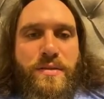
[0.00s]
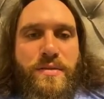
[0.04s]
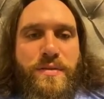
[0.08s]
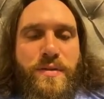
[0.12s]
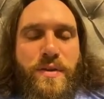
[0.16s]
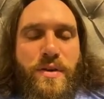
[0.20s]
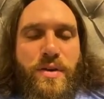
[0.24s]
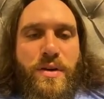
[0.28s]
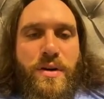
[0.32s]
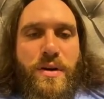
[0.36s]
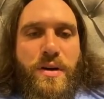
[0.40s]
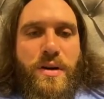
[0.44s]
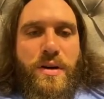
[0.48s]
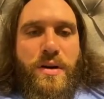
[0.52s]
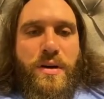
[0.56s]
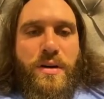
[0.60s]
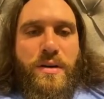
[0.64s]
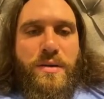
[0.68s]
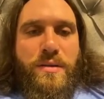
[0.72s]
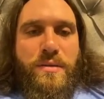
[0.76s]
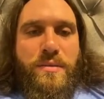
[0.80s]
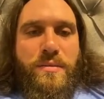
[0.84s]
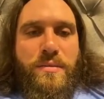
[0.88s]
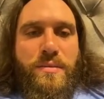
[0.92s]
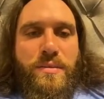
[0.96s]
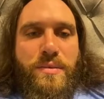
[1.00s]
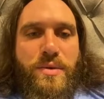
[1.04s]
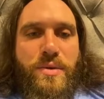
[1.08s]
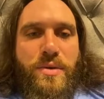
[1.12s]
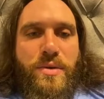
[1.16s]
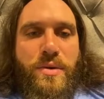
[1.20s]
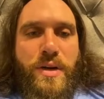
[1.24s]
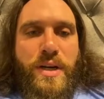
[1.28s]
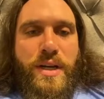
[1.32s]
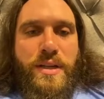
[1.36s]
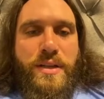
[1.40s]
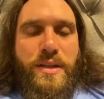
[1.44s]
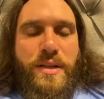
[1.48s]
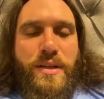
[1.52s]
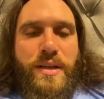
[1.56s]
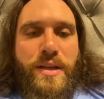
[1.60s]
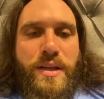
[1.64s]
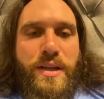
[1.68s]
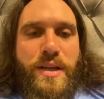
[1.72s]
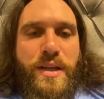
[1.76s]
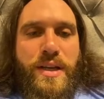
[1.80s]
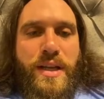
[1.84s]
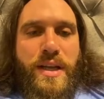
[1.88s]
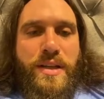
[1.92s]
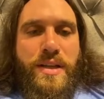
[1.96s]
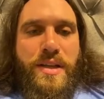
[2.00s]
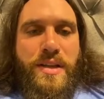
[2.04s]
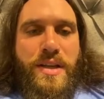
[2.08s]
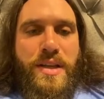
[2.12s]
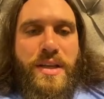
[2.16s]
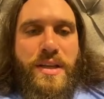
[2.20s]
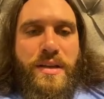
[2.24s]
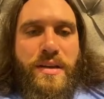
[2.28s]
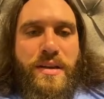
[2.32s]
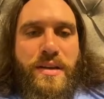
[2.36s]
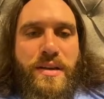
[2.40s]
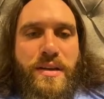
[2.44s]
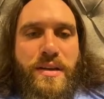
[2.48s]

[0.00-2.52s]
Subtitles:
for going into the Canadian Eat?